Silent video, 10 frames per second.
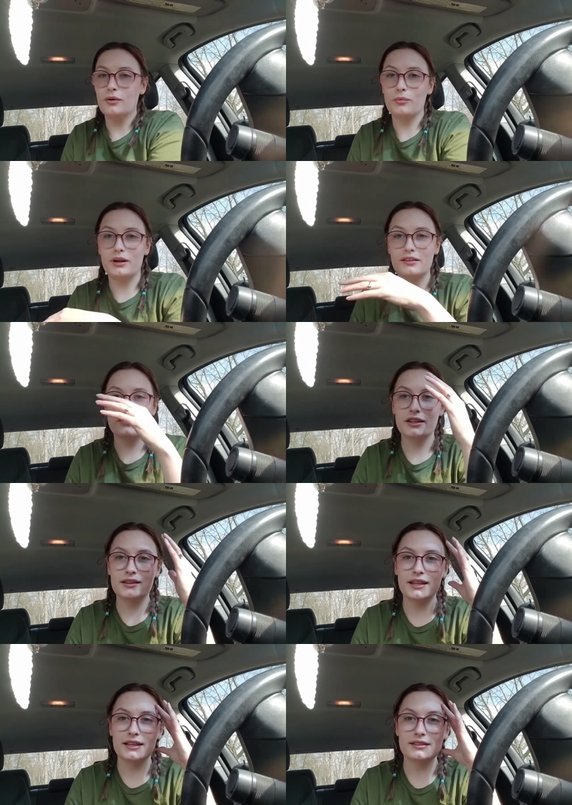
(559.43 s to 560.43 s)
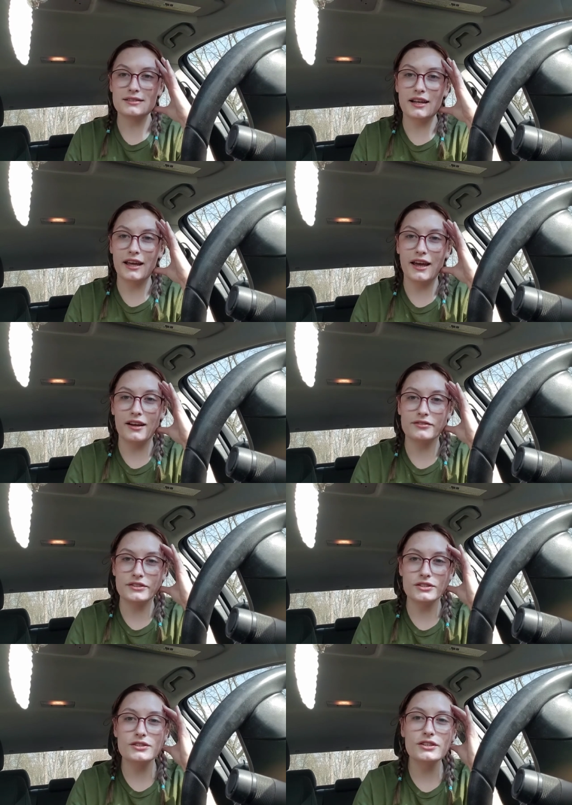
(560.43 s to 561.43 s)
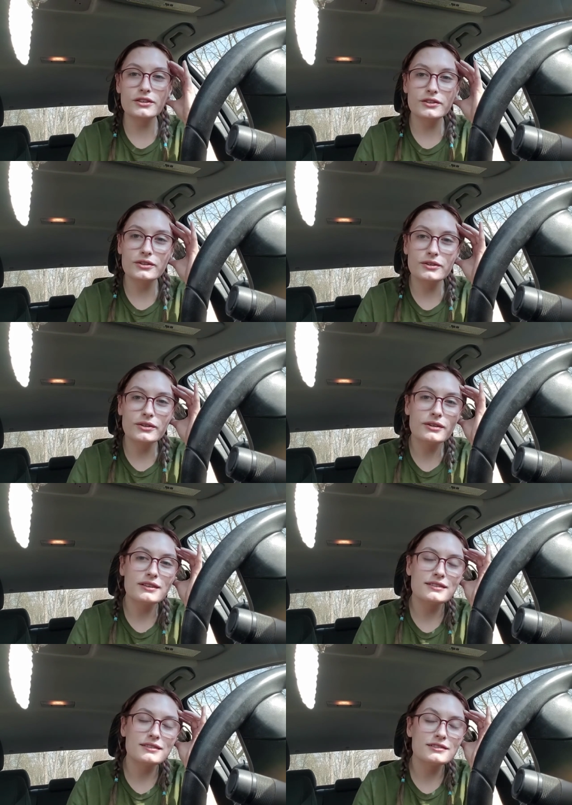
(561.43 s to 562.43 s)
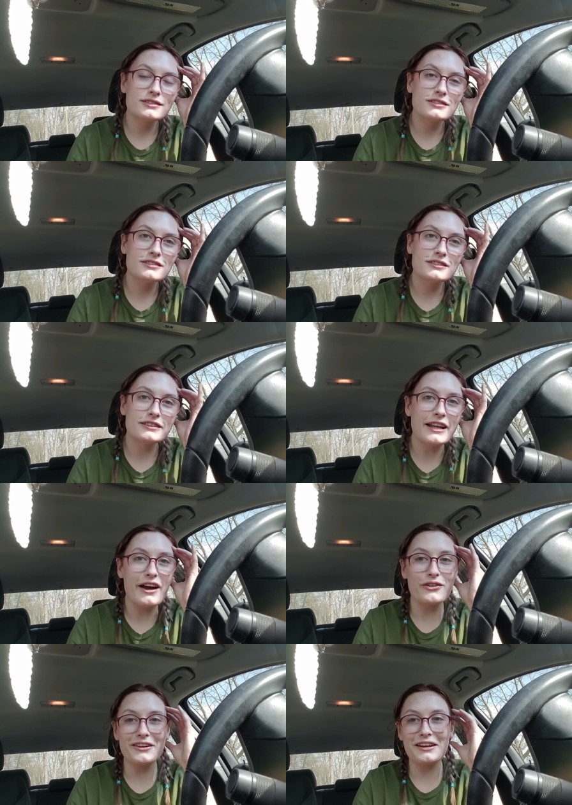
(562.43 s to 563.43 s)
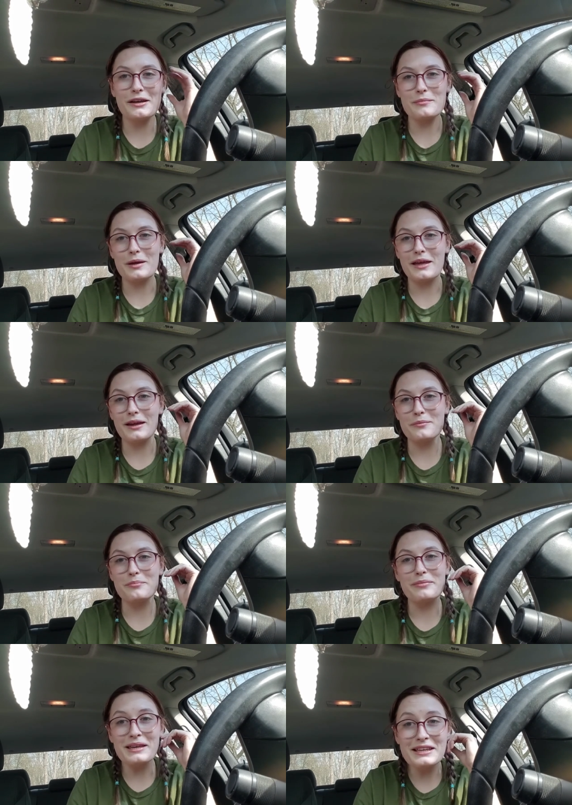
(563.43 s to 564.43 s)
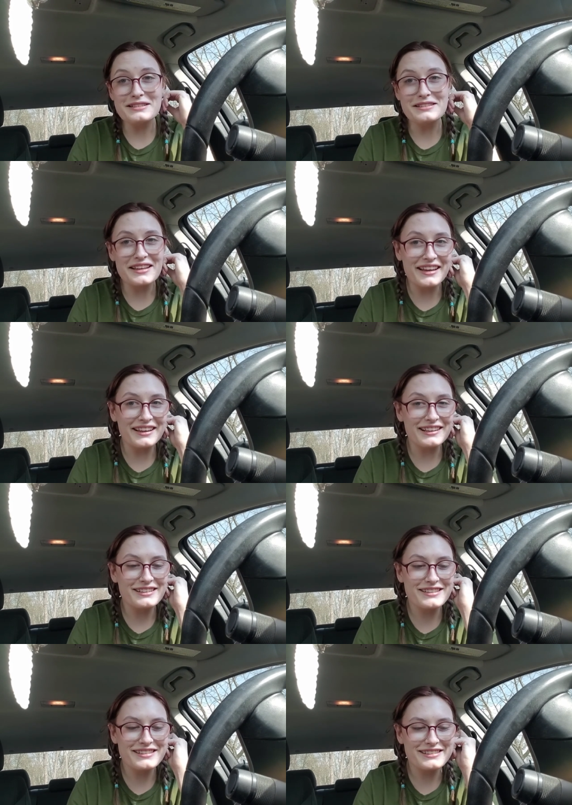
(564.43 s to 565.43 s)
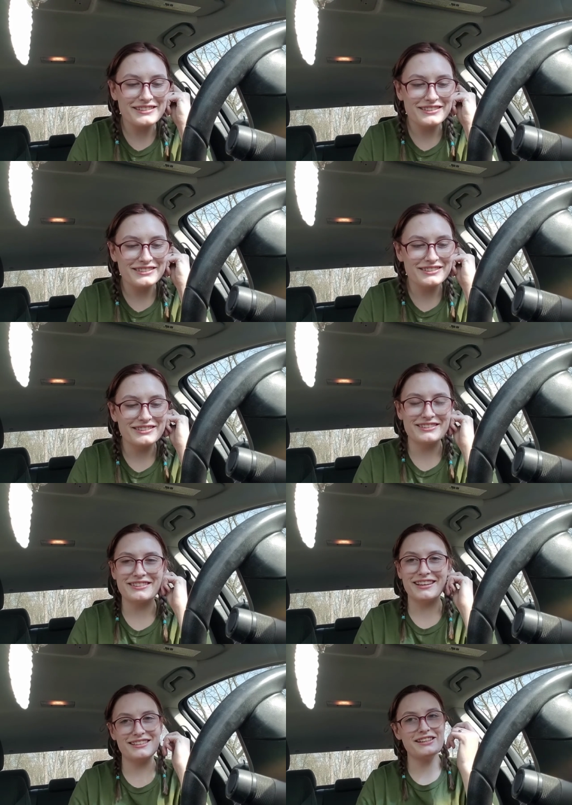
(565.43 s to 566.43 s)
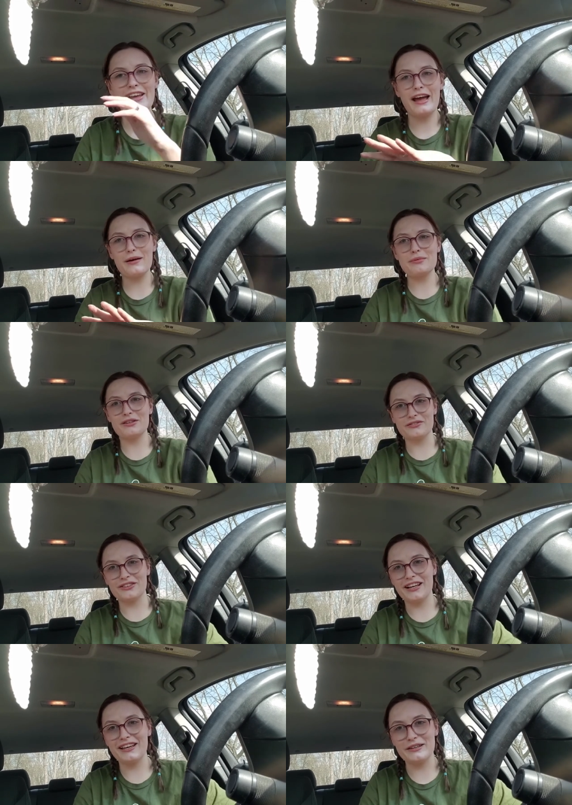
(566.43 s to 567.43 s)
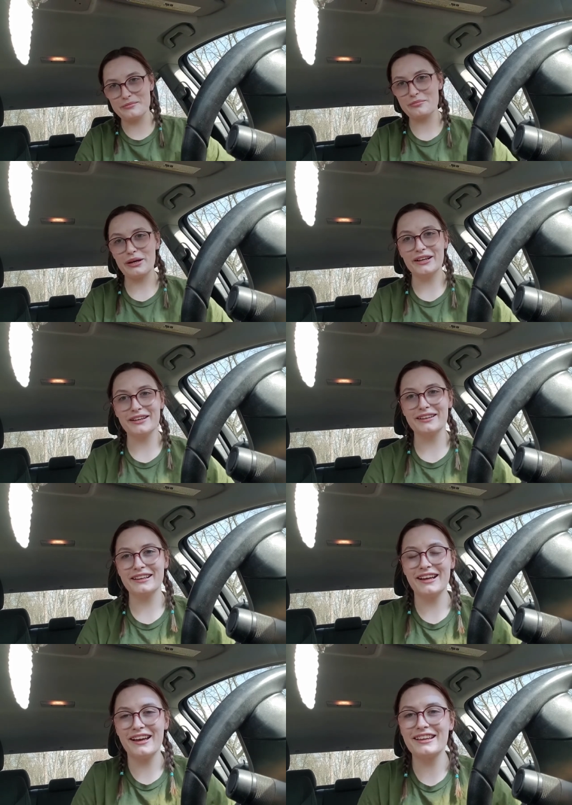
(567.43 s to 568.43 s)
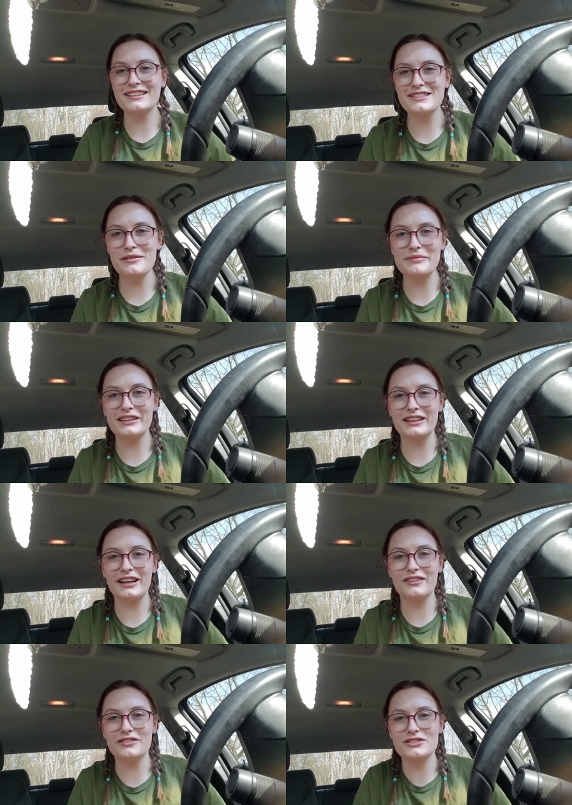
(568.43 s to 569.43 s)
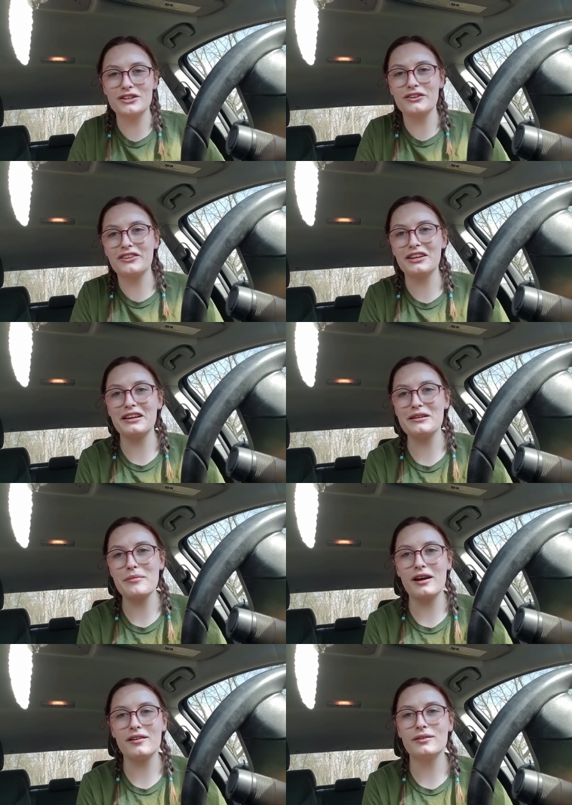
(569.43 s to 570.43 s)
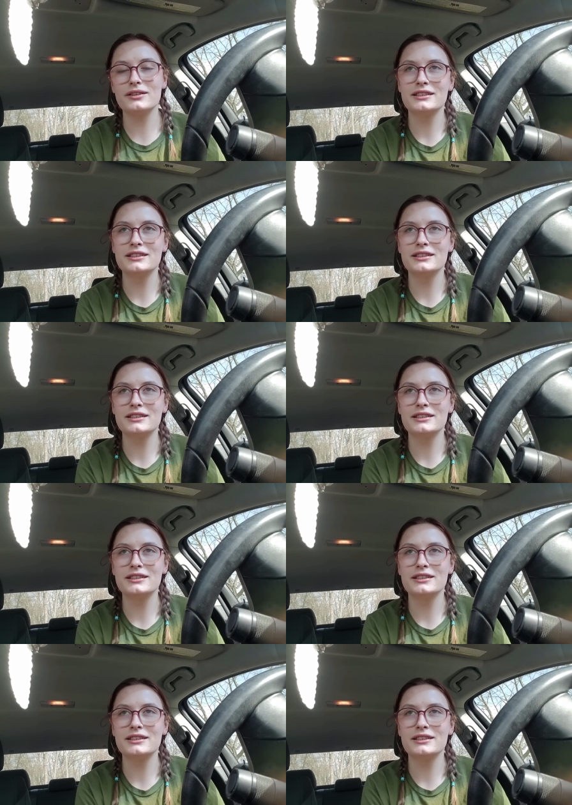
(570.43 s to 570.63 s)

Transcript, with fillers: One of the things that I have to do now that I'm a business, it didn't happen overnight, but it's something that I have to start thinking about